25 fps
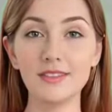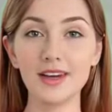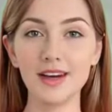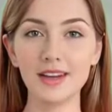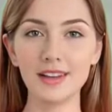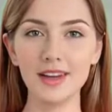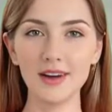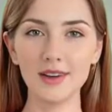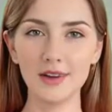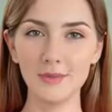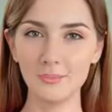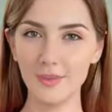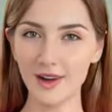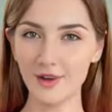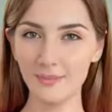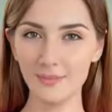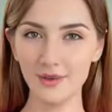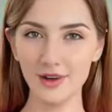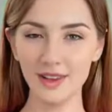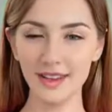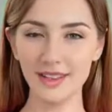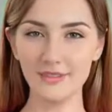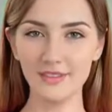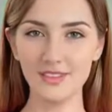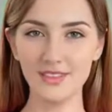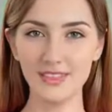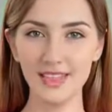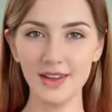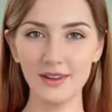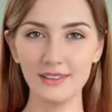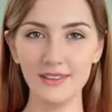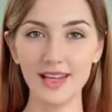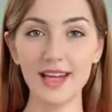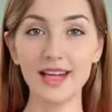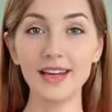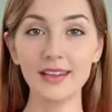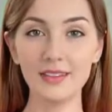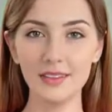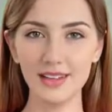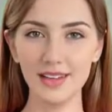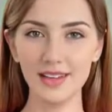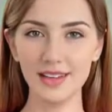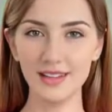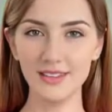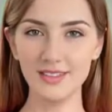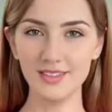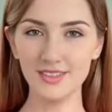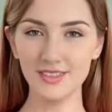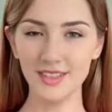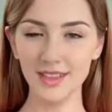Another memory of seeing the
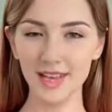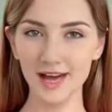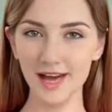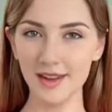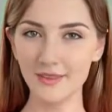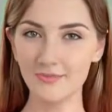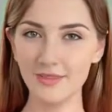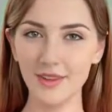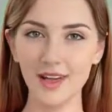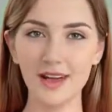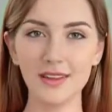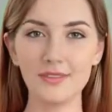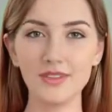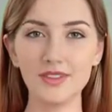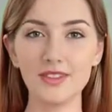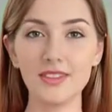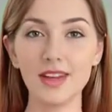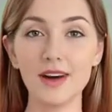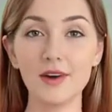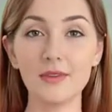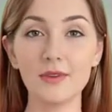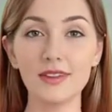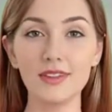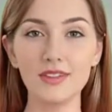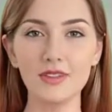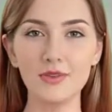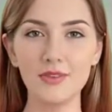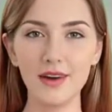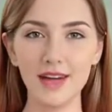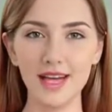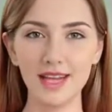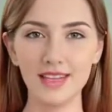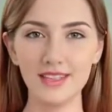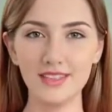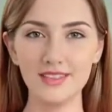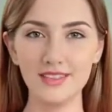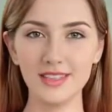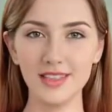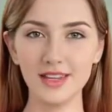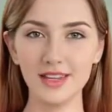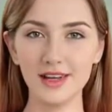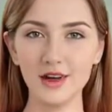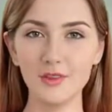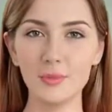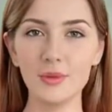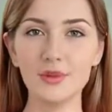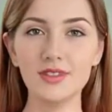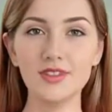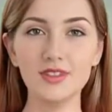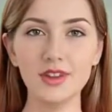aliens that I have come to know as Greys
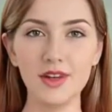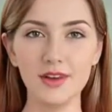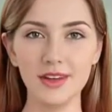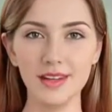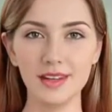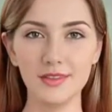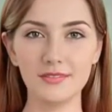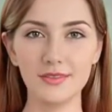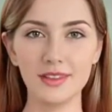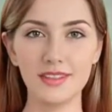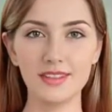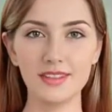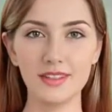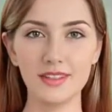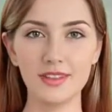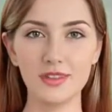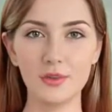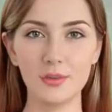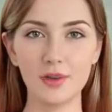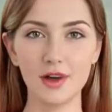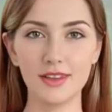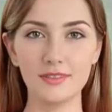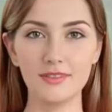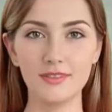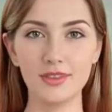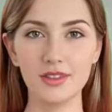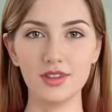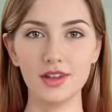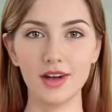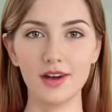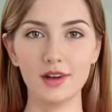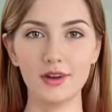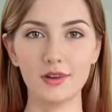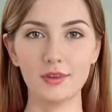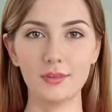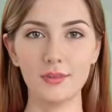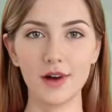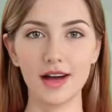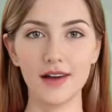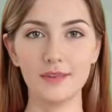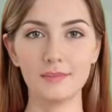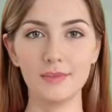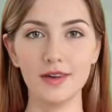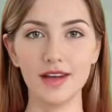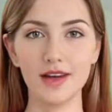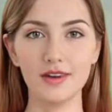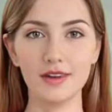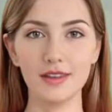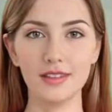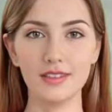was during a visit to our fraternal
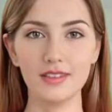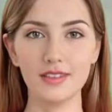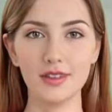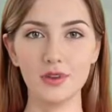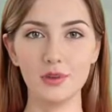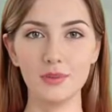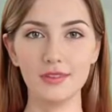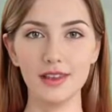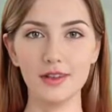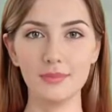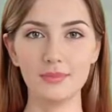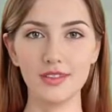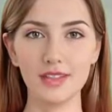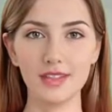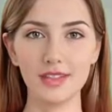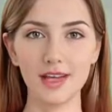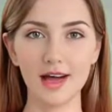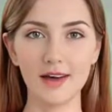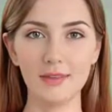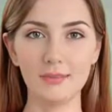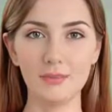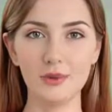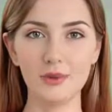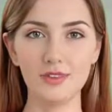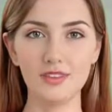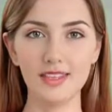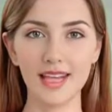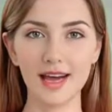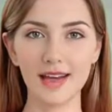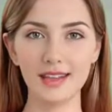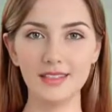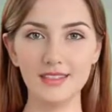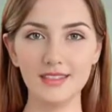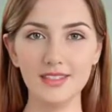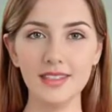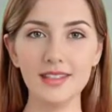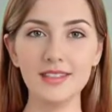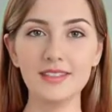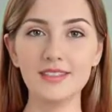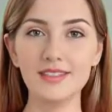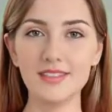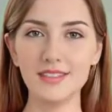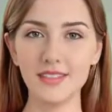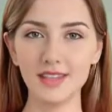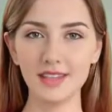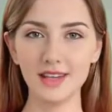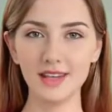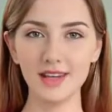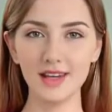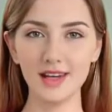grandparents who lived in Humble, Texas.
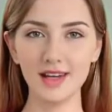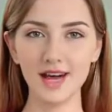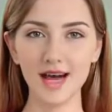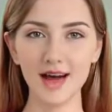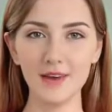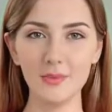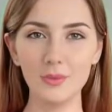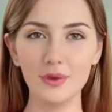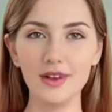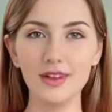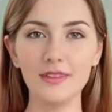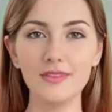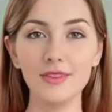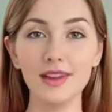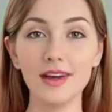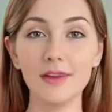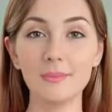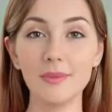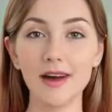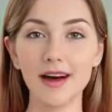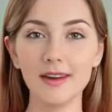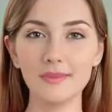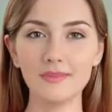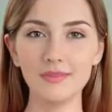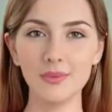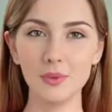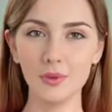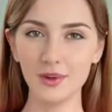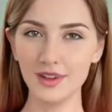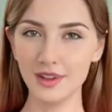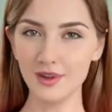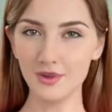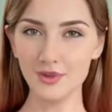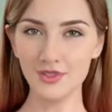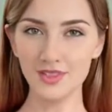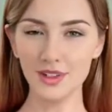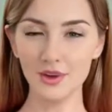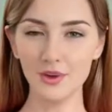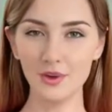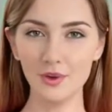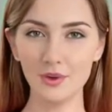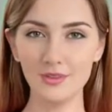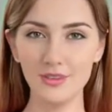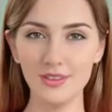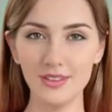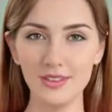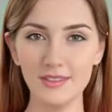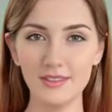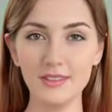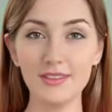I would have been about 4 years
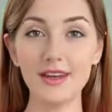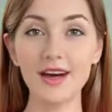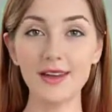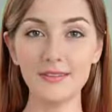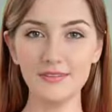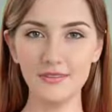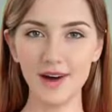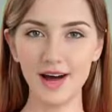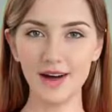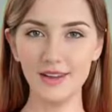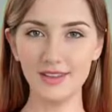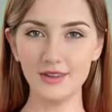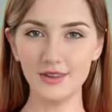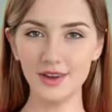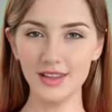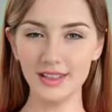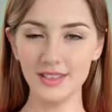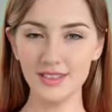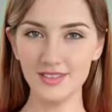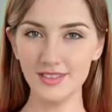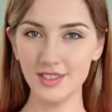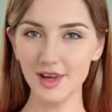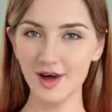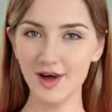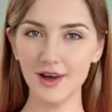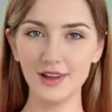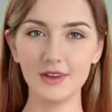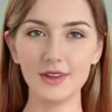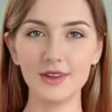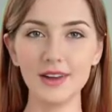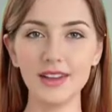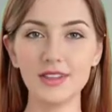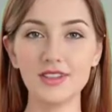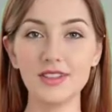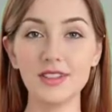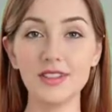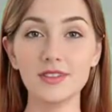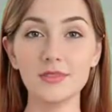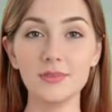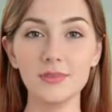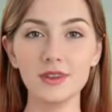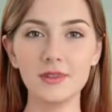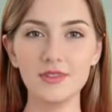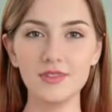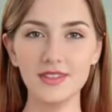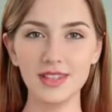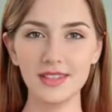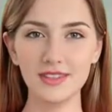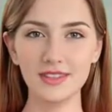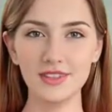old. A father and his daughter had just
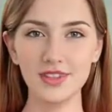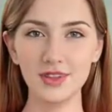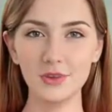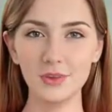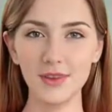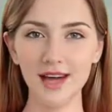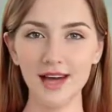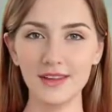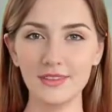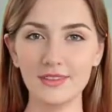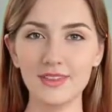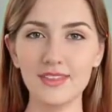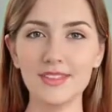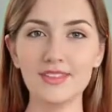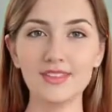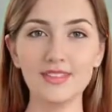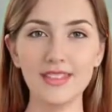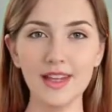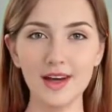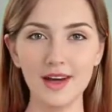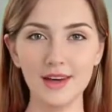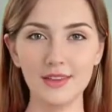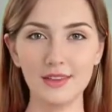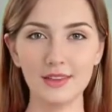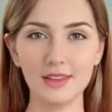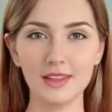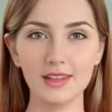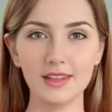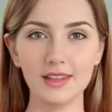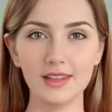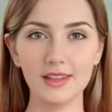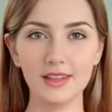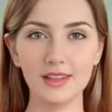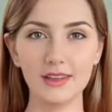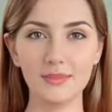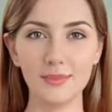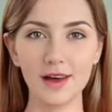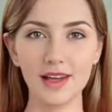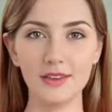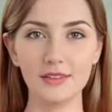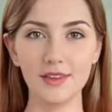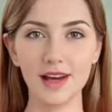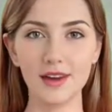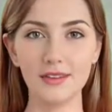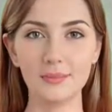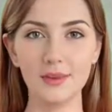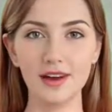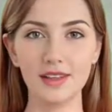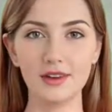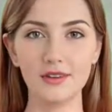moved in 2 houses down. My
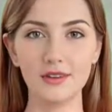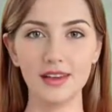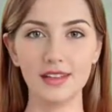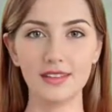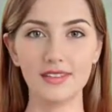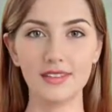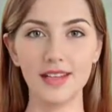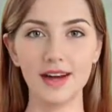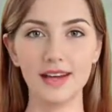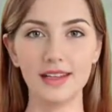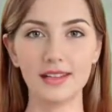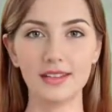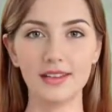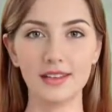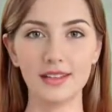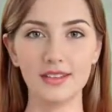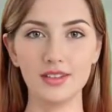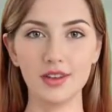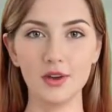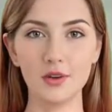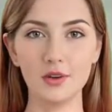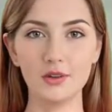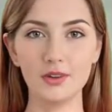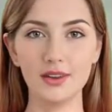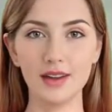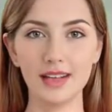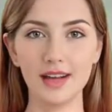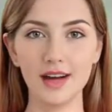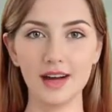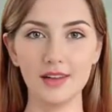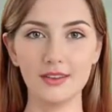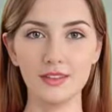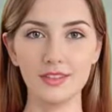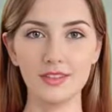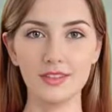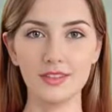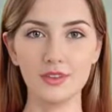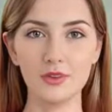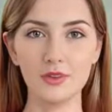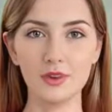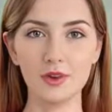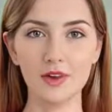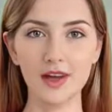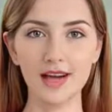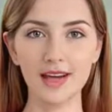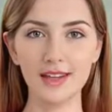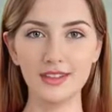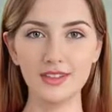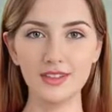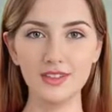grandmother excitedly told me how this
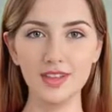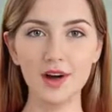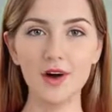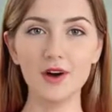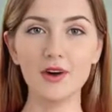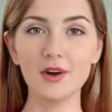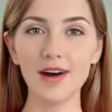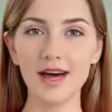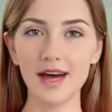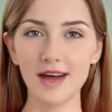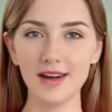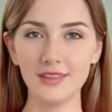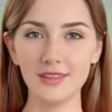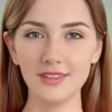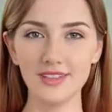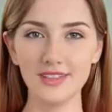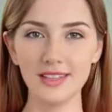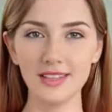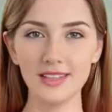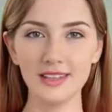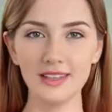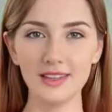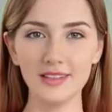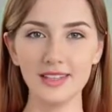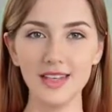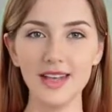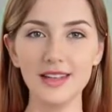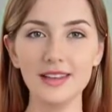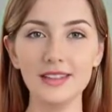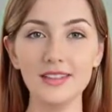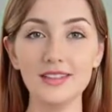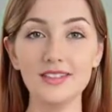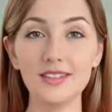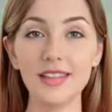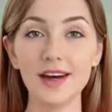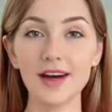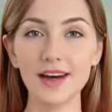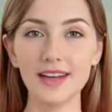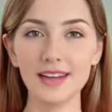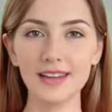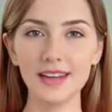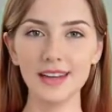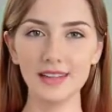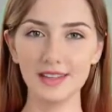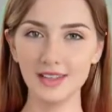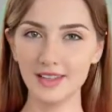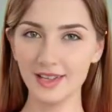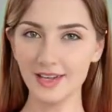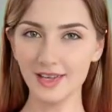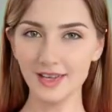girl had a dollhouse and could get inside
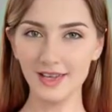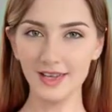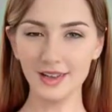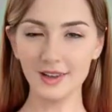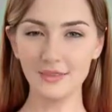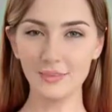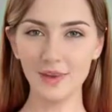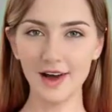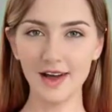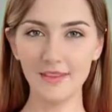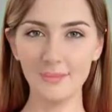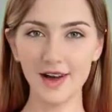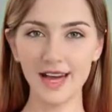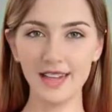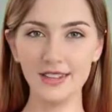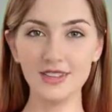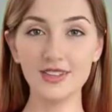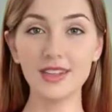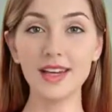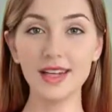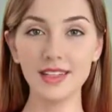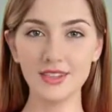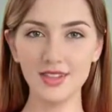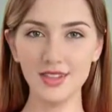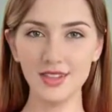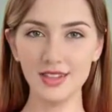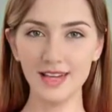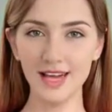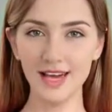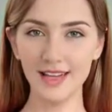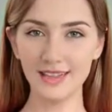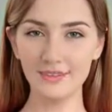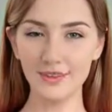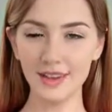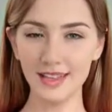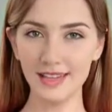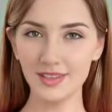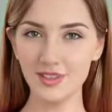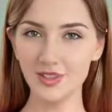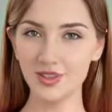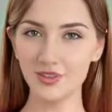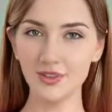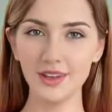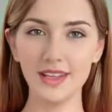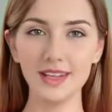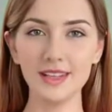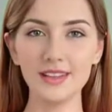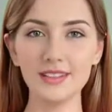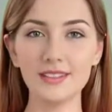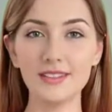it. My imagination had me
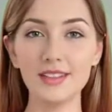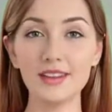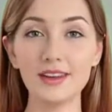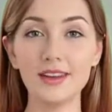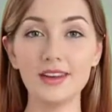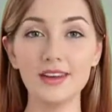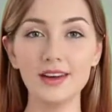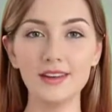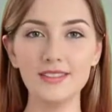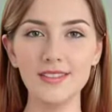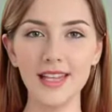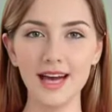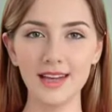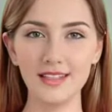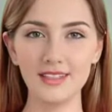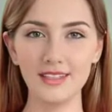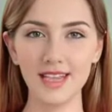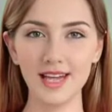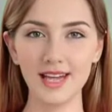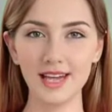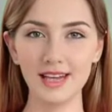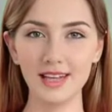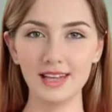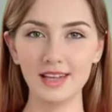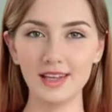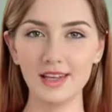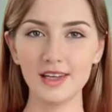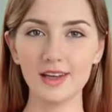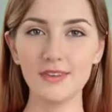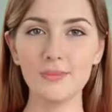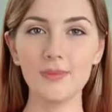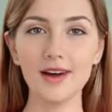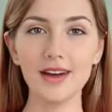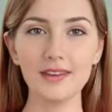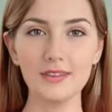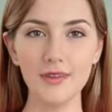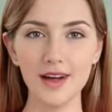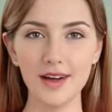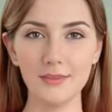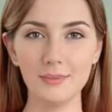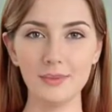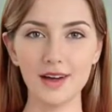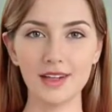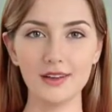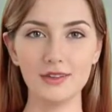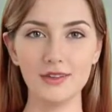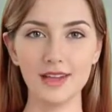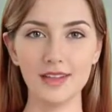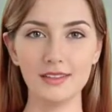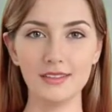intrigued. That day, my
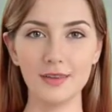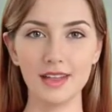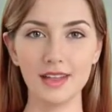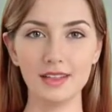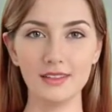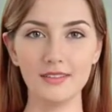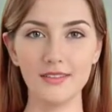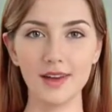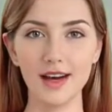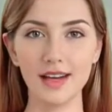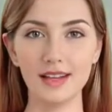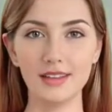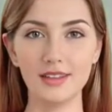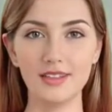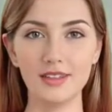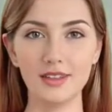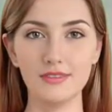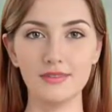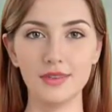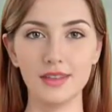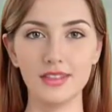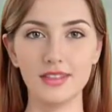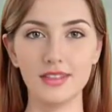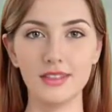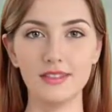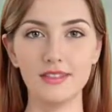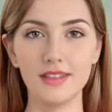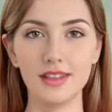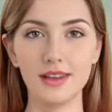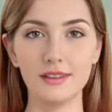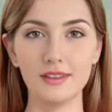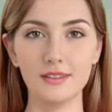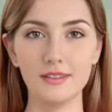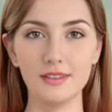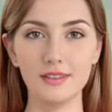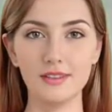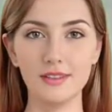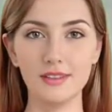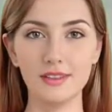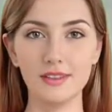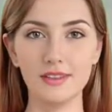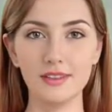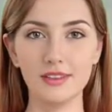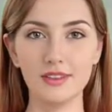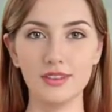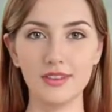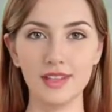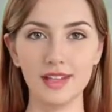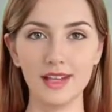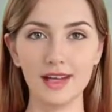grandmother had been invited to visit them.
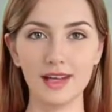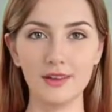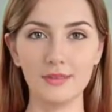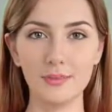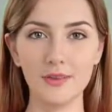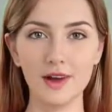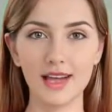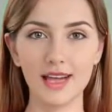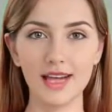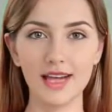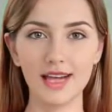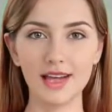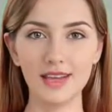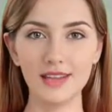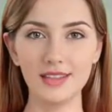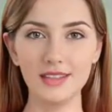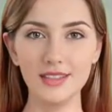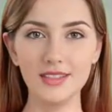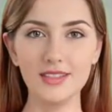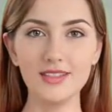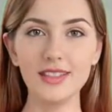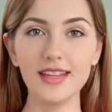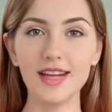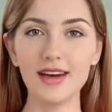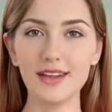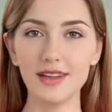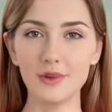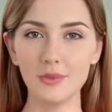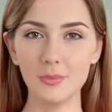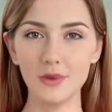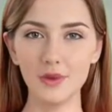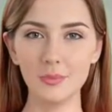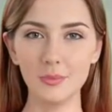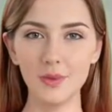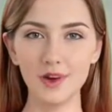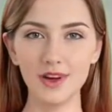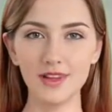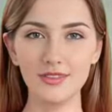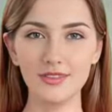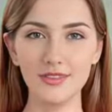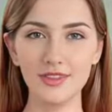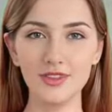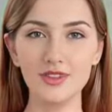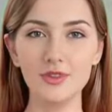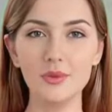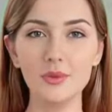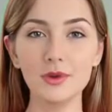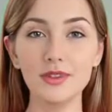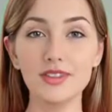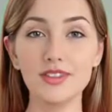She held my hand, and together we walked the
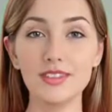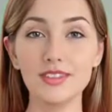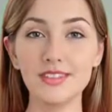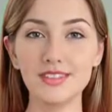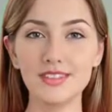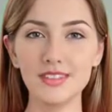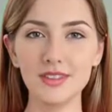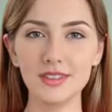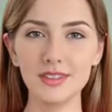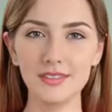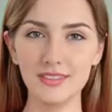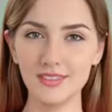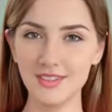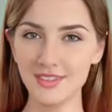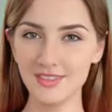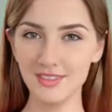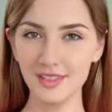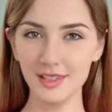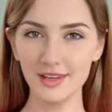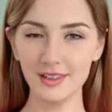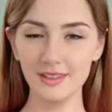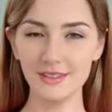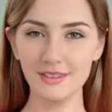short distance.